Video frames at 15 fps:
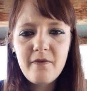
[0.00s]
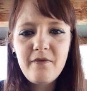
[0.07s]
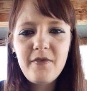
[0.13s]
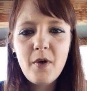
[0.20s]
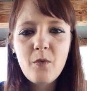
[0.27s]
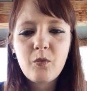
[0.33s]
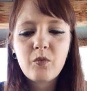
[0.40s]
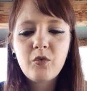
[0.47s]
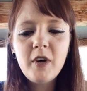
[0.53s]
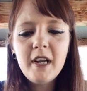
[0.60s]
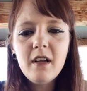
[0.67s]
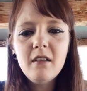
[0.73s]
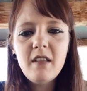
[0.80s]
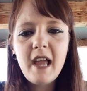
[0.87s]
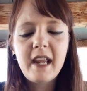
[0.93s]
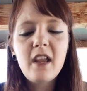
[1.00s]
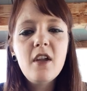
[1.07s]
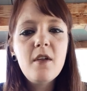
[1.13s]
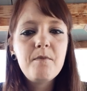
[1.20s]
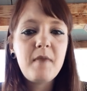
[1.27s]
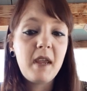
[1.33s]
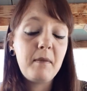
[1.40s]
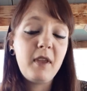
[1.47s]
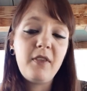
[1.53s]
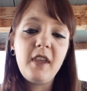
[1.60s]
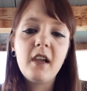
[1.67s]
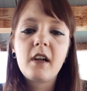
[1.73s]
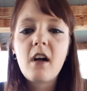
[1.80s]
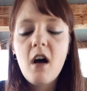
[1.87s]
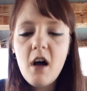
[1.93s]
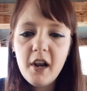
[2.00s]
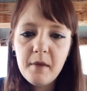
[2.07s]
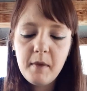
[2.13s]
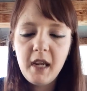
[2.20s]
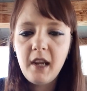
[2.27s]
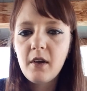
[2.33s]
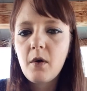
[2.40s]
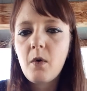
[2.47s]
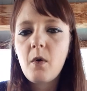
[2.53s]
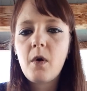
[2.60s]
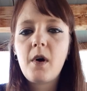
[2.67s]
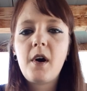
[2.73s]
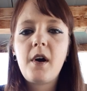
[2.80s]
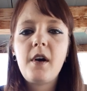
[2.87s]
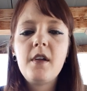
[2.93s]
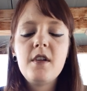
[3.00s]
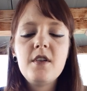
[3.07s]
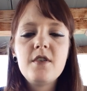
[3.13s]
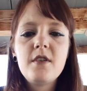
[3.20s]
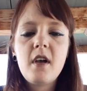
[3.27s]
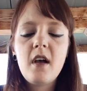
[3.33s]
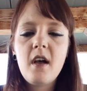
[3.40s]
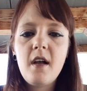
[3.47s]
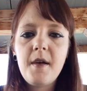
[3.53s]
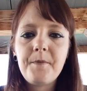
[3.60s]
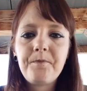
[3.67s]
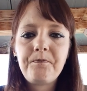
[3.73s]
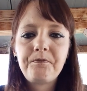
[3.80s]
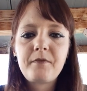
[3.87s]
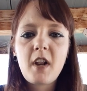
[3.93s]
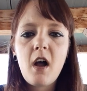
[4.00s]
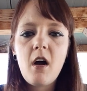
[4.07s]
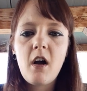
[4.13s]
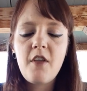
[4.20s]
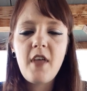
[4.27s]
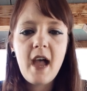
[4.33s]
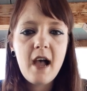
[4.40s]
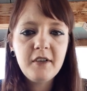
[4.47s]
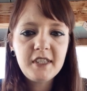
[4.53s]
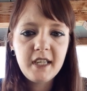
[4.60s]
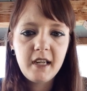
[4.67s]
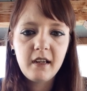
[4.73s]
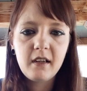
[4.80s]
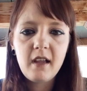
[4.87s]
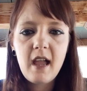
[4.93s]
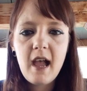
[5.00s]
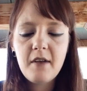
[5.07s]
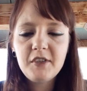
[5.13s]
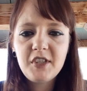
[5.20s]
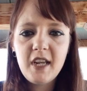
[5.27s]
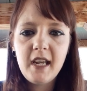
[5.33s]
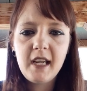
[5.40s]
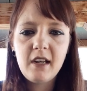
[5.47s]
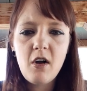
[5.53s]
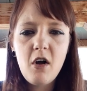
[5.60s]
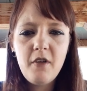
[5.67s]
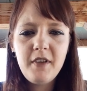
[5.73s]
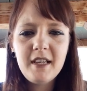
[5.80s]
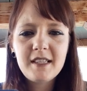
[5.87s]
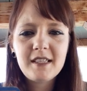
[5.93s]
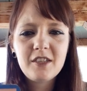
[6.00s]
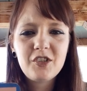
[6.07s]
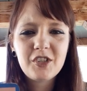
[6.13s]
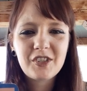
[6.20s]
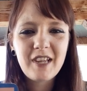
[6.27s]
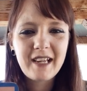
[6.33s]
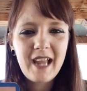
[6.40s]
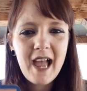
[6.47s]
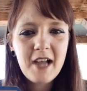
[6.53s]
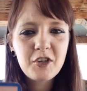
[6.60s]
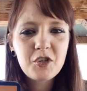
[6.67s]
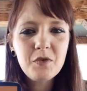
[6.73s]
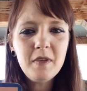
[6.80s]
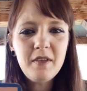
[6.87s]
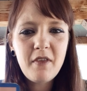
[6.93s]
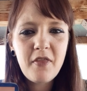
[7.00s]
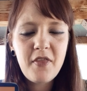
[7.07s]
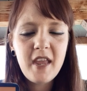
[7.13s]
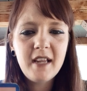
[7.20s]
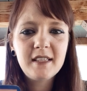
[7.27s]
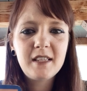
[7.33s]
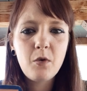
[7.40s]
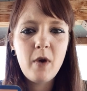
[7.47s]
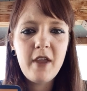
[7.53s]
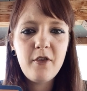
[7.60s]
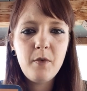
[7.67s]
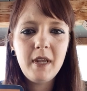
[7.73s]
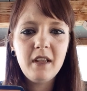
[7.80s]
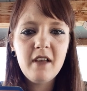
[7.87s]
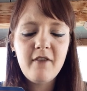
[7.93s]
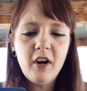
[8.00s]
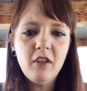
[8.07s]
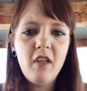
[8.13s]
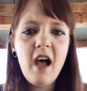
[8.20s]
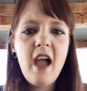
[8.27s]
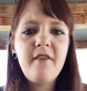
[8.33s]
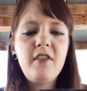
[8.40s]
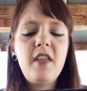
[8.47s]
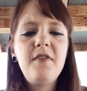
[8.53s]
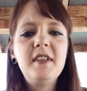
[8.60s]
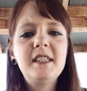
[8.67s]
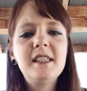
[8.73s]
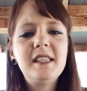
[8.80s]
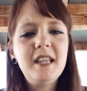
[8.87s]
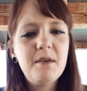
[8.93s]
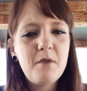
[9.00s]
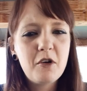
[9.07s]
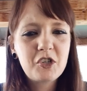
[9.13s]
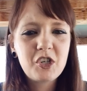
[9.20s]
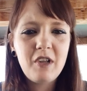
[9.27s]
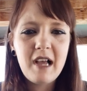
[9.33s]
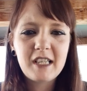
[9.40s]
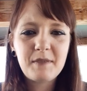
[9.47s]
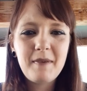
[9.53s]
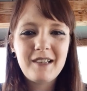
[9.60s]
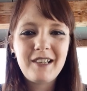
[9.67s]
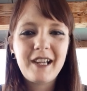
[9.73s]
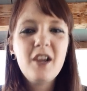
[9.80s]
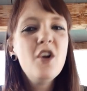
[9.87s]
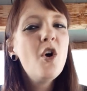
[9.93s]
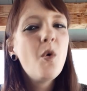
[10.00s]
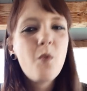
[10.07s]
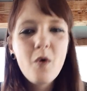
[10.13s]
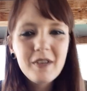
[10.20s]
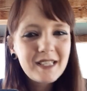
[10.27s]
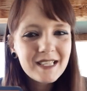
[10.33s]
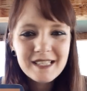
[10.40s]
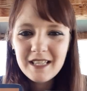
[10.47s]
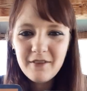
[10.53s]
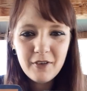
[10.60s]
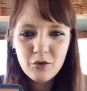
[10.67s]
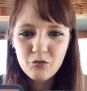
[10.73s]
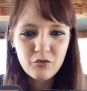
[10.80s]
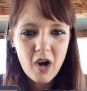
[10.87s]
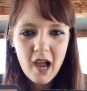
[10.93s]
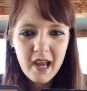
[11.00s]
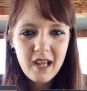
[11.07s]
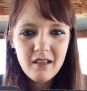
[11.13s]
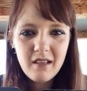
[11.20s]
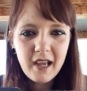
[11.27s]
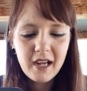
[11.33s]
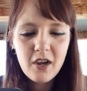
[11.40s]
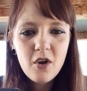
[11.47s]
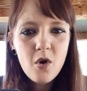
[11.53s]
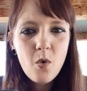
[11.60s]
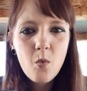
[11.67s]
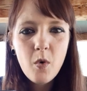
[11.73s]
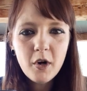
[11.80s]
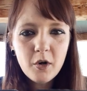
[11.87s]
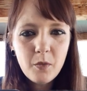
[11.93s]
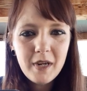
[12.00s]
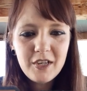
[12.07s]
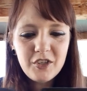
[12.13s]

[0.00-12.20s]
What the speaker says: the real, like, maybe the economy or the housing and all these, just like actually the things, the way that we live our life. Then this is the emotional aspect. Like, well, is this even right? Like, what are we